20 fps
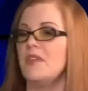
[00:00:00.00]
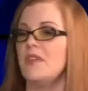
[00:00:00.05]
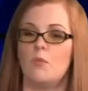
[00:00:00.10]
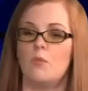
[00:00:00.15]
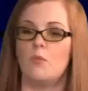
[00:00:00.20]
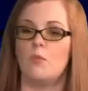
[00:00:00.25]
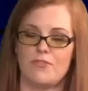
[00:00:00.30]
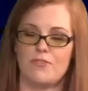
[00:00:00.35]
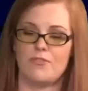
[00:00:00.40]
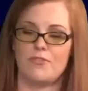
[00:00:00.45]

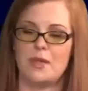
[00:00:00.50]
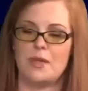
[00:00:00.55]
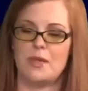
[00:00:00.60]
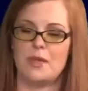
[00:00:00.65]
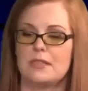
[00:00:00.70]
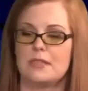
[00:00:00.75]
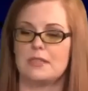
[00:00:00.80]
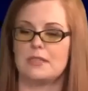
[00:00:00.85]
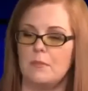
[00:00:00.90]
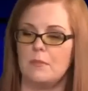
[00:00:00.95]
And what
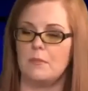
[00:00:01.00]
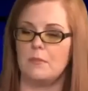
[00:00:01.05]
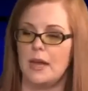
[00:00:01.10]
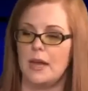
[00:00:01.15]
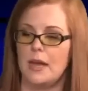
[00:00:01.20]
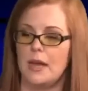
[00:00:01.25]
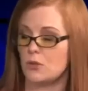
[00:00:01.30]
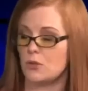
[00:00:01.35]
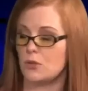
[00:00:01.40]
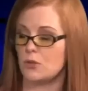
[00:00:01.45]
feminism
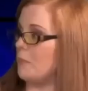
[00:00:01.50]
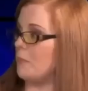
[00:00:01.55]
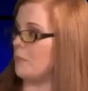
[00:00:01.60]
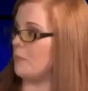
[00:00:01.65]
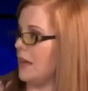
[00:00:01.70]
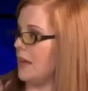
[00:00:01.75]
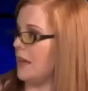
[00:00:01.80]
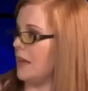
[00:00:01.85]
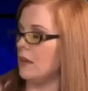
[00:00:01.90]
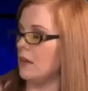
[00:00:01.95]
has told
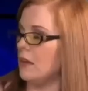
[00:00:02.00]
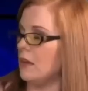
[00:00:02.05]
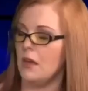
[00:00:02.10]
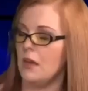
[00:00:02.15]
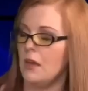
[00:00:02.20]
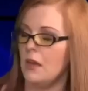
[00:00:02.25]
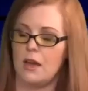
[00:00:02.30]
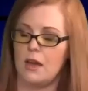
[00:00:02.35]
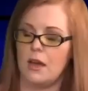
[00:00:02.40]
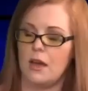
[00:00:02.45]
me,
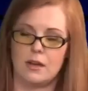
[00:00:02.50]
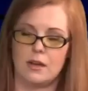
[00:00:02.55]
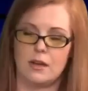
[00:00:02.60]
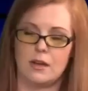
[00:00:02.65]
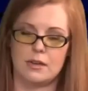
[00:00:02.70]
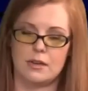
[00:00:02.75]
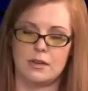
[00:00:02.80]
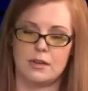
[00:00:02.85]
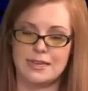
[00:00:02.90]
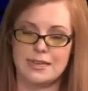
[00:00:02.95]

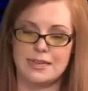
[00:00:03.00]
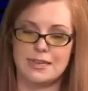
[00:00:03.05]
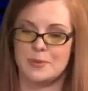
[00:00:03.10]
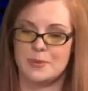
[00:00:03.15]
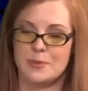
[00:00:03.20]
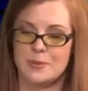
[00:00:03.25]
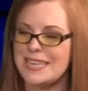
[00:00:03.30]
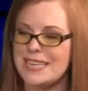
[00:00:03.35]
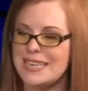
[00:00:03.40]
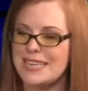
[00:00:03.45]
as a
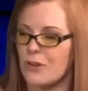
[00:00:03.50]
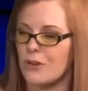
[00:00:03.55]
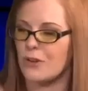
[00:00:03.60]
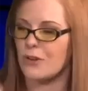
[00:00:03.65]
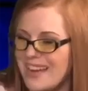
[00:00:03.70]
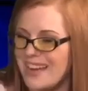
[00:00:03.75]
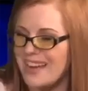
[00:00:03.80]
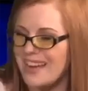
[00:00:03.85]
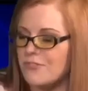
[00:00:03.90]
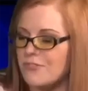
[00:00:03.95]
particular
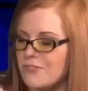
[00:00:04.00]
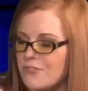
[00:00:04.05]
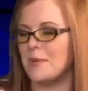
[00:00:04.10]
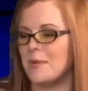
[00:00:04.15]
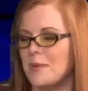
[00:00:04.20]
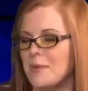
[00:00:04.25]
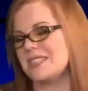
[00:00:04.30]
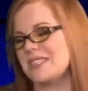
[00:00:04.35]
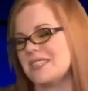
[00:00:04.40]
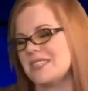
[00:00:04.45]
kind of
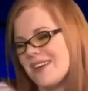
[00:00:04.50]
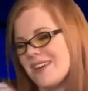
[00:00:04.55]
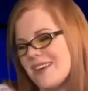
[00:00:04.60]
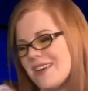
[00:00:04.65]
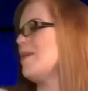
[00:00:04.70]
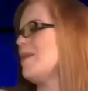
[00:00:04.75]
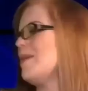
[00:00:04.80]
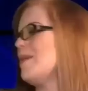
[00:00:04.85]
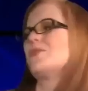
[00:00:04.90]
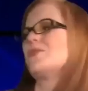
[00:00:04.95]
feminist, because you
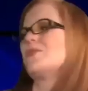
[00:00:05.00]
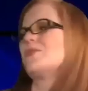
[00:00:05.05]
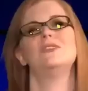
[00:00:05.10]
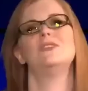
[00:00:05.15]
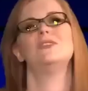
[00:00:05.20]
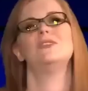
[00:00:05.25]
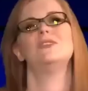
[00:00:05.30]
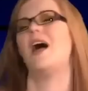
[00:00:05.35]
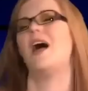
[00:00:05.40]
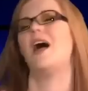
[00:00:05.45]
have to remember there's a
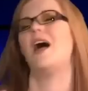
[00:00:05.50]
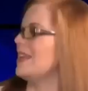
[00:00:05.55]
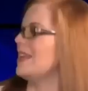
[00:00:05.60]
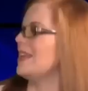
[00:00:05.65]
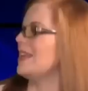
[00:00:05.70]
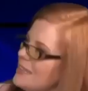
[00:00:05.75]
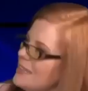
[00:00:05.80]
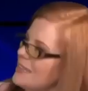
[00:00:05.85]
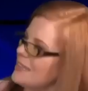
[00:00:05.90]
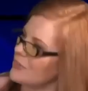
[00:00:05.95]
lot
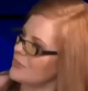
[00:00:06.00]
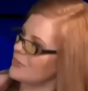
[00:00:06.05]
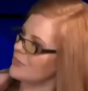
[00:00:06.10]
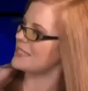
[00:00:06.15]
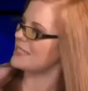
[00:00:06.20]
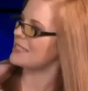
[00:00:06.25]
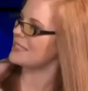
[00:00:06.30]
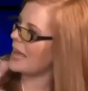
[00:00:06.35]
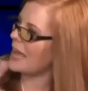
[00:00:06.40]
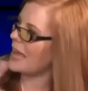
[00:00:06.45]
of different
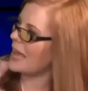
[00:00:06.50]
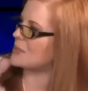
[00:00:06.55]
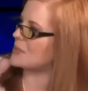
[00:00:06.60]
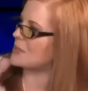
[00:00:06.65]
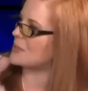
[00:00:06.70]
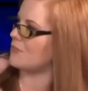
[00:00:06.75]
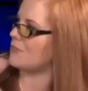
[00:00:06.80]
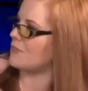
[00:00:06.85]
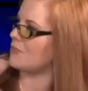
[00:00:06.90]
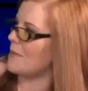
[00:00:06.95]

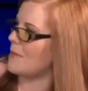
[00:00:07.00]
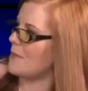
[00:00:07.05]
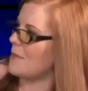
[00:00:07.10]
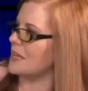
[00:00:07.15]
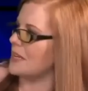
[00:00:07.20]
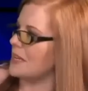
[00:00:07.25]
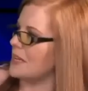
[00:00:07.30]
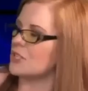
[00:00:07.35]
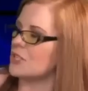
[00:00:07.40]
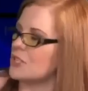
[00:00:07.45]
types of
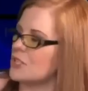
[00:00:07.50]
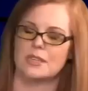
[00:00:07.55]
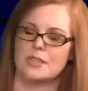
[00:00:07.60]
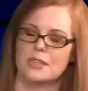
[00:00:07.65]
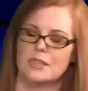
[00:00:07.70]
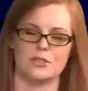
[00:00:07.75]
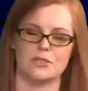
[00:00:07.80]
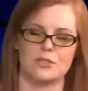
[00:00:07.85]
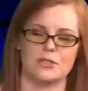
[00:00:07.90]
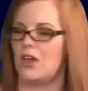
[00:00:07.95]
feminists, just
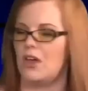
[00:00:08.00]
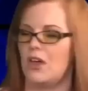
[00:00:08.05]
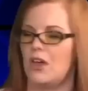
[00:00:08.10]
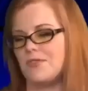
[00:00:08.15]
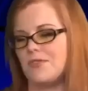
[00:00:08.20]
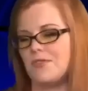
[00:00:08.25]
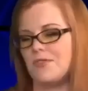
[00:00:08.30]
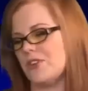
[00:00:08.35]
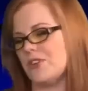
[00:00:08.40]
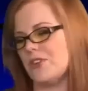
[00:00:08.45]
like there's a lot
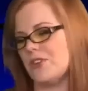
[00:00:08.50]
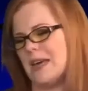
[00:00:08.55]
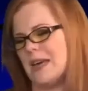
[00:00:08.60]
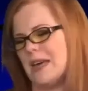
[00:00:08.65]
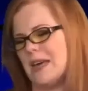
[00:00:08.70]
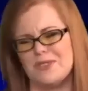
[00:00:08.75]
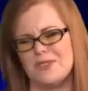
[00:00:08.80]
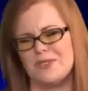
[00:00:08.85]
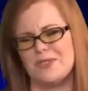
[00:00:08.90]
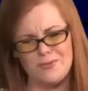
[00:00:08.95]
of different
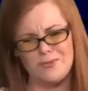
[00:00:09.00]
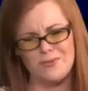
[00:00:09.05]
types of